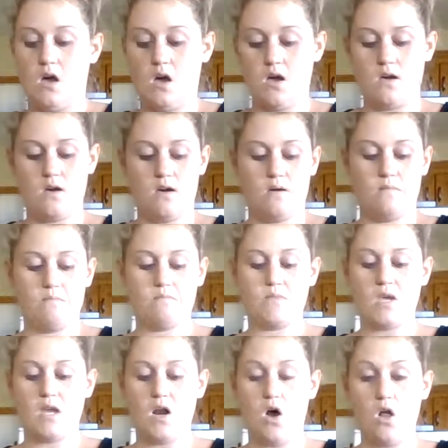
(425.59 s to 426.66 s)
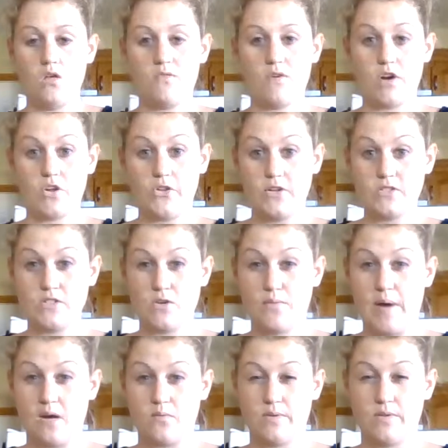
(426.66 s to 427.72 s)
And all of our cloths are
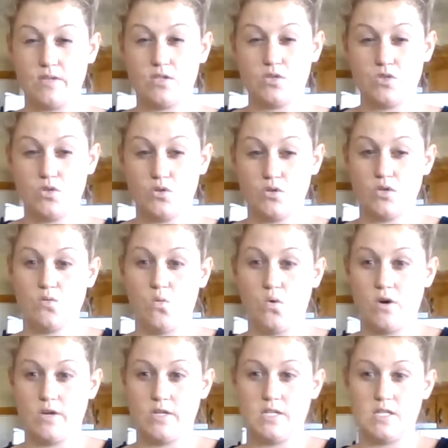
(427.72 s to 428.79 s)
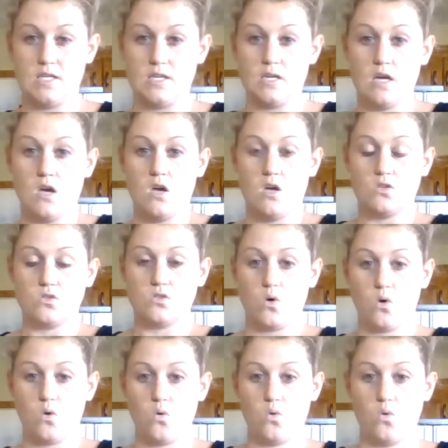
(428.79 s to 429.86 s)
backed with a 2-year warranty.
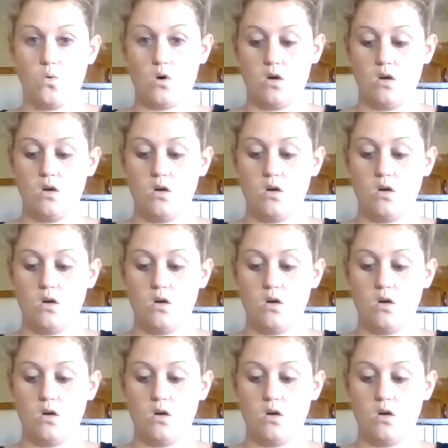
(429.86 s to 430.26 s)
So